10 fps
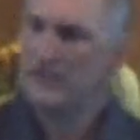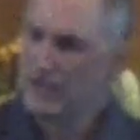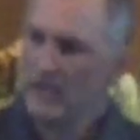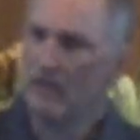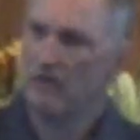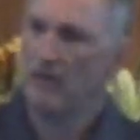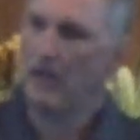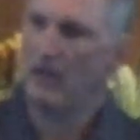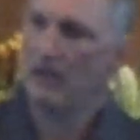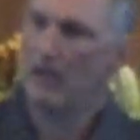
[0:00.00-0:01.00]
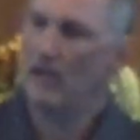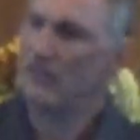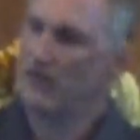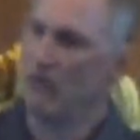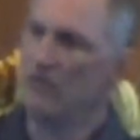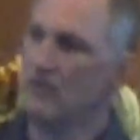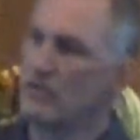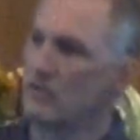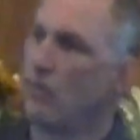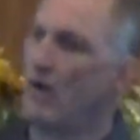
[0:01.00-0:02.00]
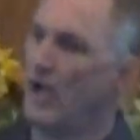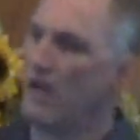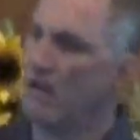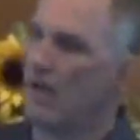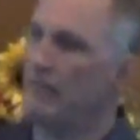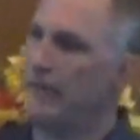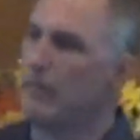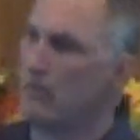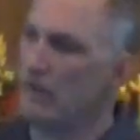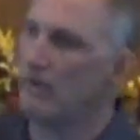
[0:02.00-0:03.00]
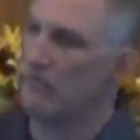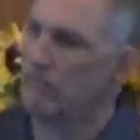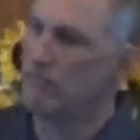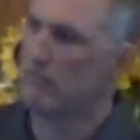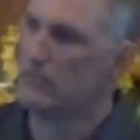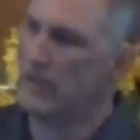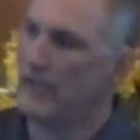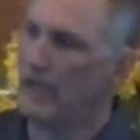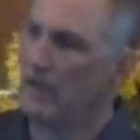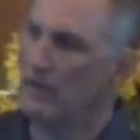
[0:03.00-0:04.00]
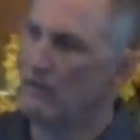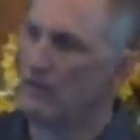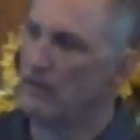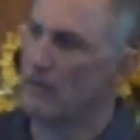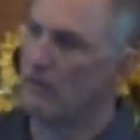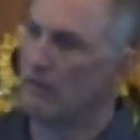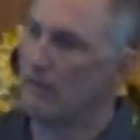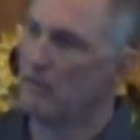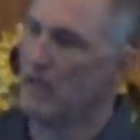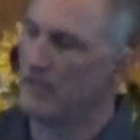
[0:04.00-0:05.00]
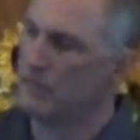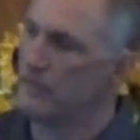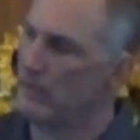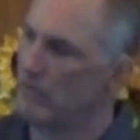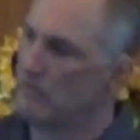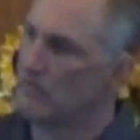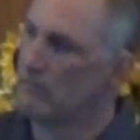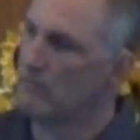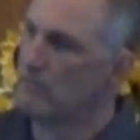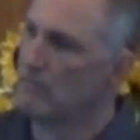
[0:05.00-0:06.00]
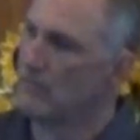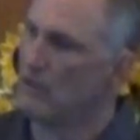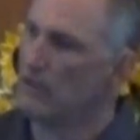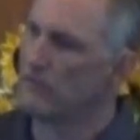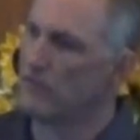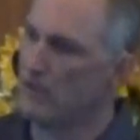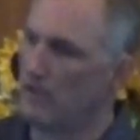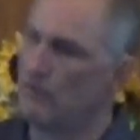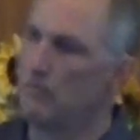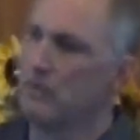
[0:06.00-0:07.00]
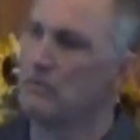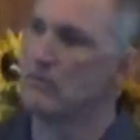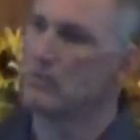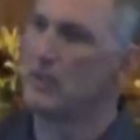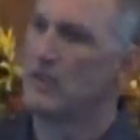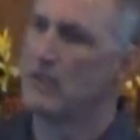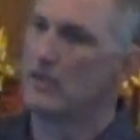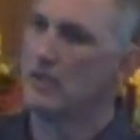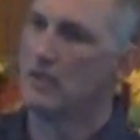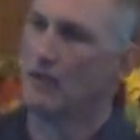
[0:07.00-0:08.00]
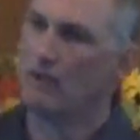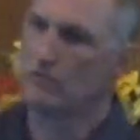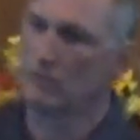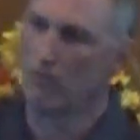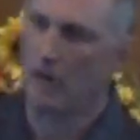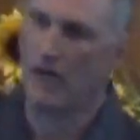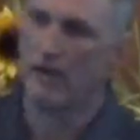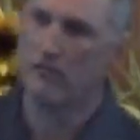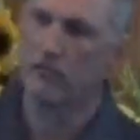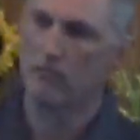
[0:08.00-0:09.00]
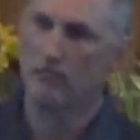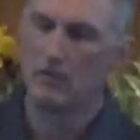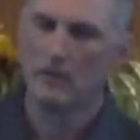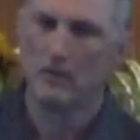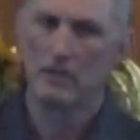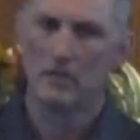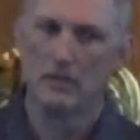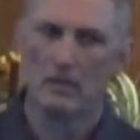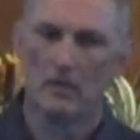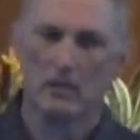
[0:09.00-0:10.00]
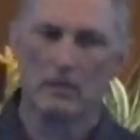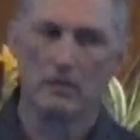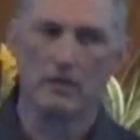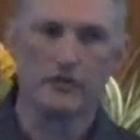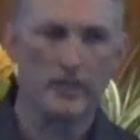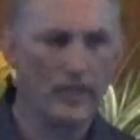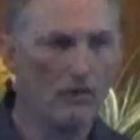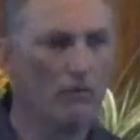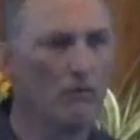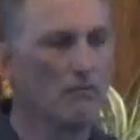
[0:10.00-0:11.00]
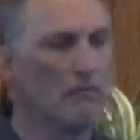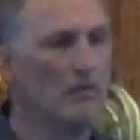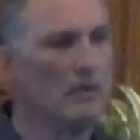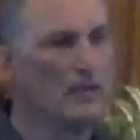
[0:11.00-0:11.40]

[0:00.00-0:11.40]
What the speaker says: That's it. And I thought, well, this is the way a lot of people live today. They're by themselves. They lost their husbands. They lost their wife. They're single.